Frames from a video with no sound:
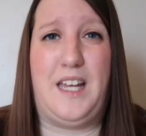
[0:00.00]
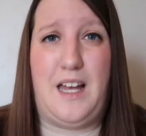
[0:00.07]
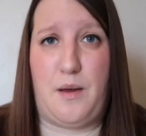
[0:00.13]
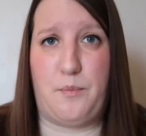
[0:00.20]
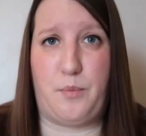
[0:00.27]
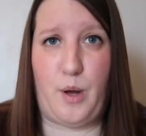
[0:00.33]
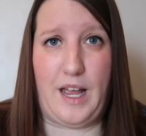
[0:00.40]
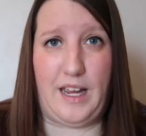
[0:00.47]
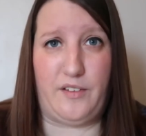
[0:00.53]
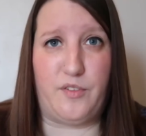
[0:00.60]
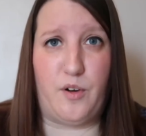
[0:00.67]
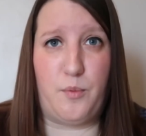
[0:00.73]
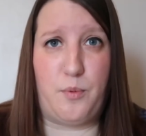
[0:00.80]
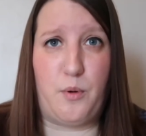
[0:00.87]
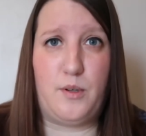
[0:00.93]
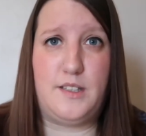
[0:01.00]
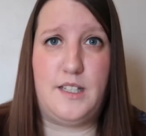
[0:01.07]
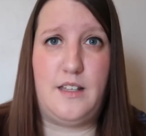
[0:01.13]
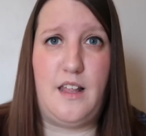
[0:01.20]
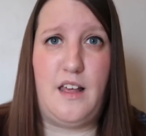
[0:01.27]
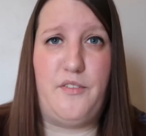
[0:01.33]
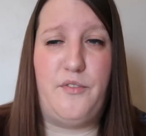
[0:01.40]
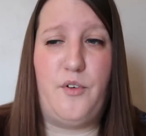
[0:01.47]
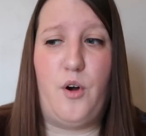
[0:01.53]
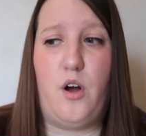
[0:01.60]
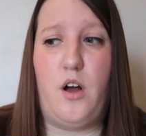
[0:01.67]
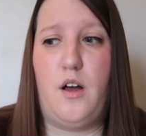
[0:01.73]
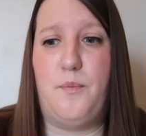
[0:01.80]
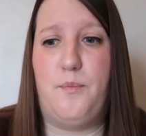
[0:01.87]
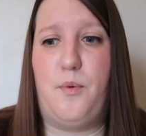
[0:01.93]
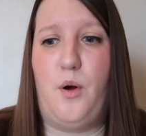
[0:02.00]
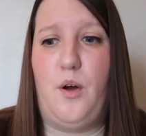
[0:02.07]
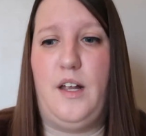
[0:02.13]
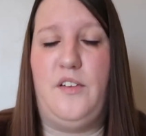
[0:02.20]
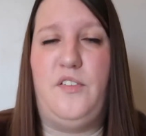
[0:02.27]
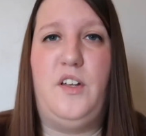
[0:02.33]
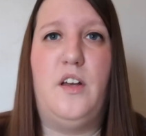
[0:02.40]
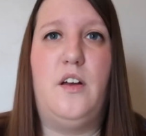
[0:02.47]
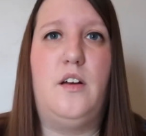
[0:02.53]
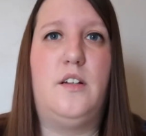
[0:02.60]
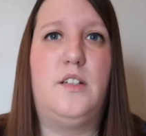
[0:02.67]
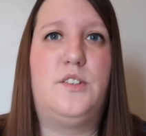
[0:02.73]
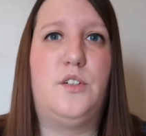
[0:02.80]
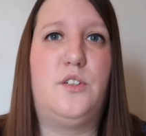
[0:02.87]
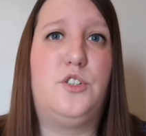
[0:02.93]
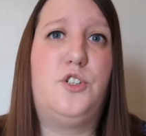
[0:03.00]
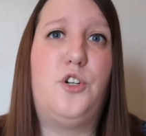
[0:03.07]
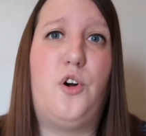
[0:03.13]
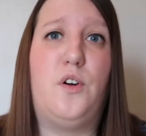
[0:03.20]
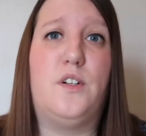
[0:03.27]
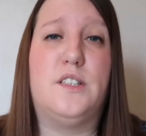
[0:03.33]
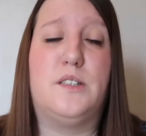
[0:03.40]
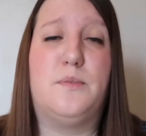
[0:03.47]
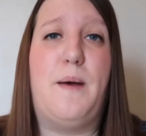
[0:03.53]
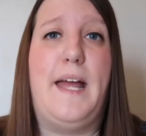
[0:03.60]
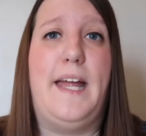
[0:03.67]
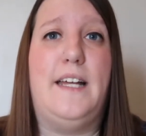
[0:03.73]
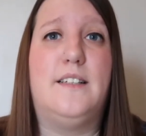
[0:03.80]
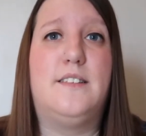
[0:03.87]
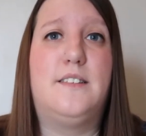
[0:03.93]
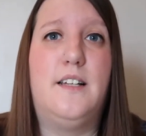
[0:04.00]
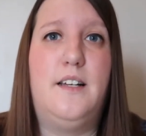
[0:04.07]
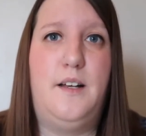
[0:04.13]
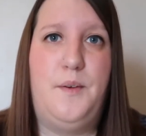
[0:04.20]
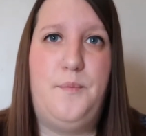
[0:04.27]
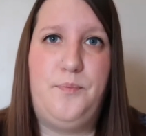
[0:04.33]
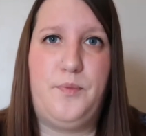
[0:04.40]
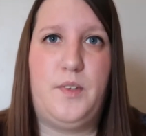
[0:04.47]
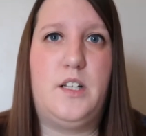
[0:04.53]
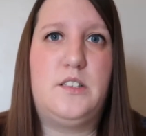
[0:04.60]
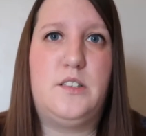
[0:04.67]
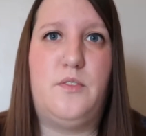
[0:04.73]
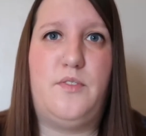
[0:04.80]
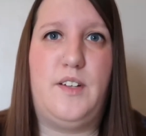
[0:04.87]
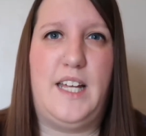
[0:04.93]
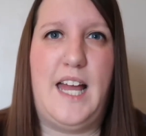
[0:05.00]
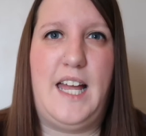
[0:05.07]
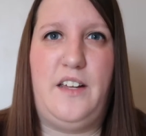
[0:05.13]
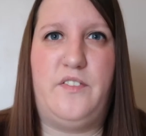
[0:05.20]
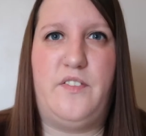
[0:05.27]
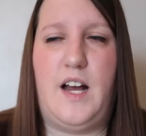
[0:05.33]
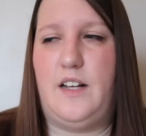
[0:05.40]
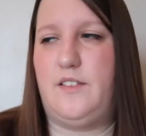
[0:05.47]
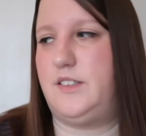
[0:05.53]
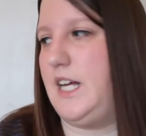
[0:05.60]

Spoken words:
can put A4 books in there for her. But if you're sort of short on space, something A5